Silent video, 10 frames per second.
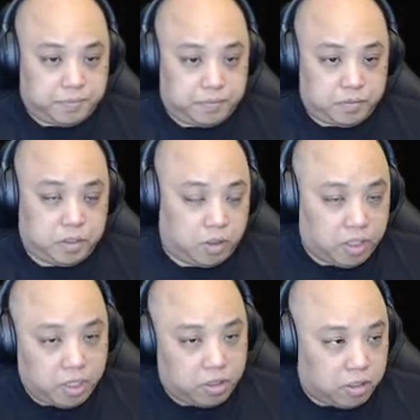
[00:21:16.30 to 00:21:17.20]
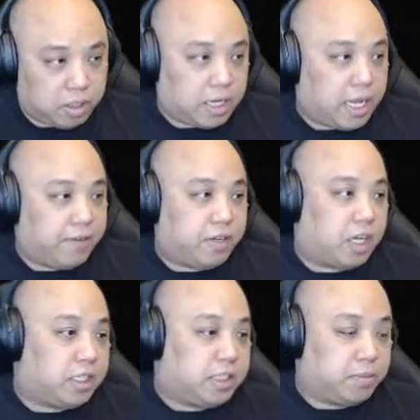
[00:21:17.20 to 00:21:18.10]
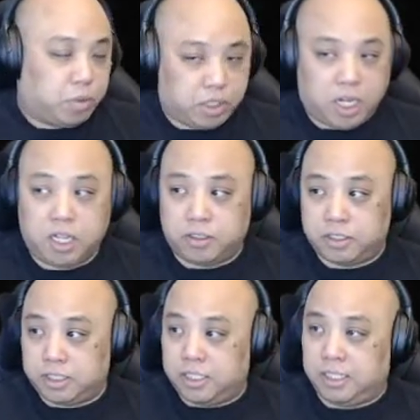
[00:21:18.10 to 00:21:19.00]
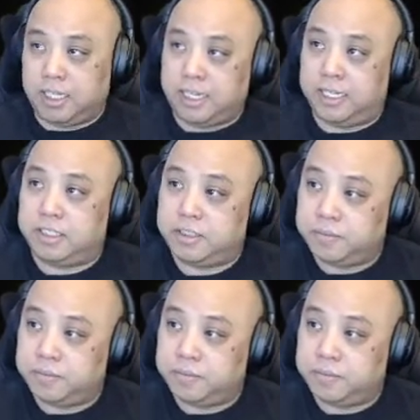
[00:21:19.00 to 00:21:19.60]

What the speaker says: So another kind of concept with colors in that case.